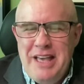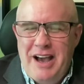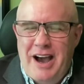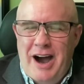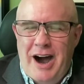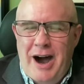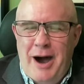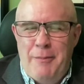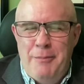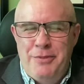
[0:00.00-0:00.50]

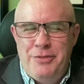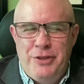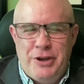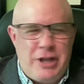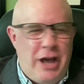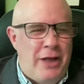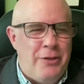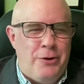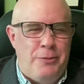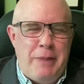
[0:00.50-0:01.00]
Um, the
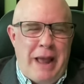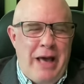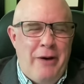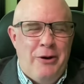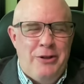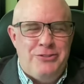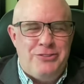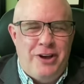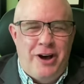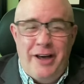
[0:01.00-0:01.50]
color
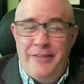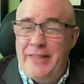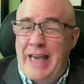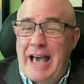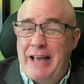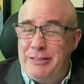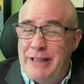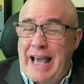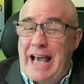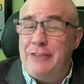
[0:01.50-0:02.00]
balance on
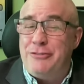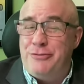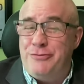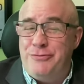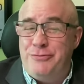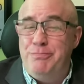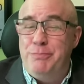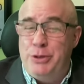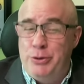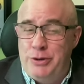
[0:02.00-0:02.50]
that last
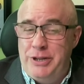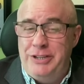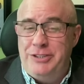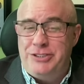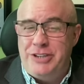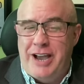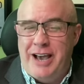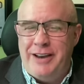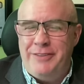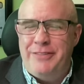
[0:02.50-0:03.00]
beauty
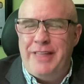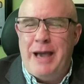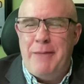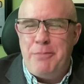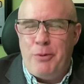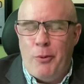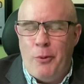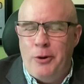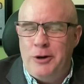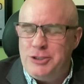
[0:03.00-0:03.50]
shot of that
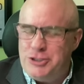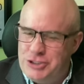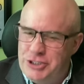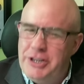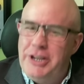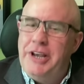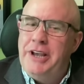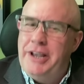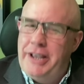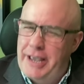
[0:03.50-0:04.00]
Porsche
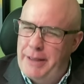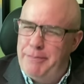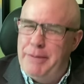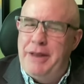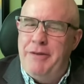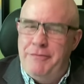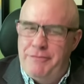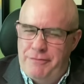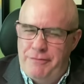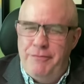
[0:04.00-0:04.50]
had
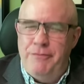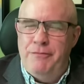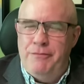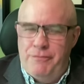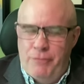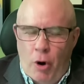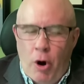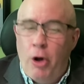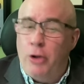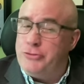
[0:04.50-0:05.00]
been
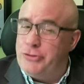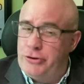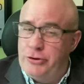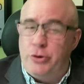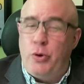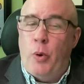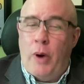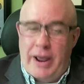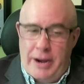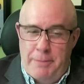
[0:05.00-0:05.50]
altered
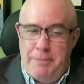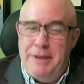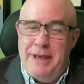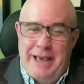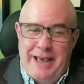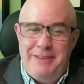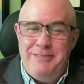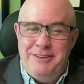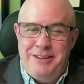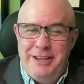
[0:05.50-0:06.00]
quite a
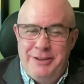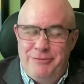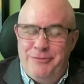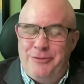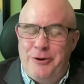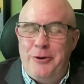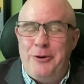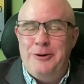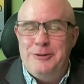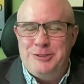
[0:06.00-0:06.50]
bit in
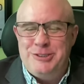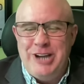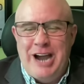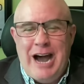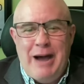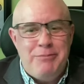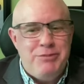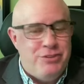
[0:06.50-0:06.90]
Photoshop.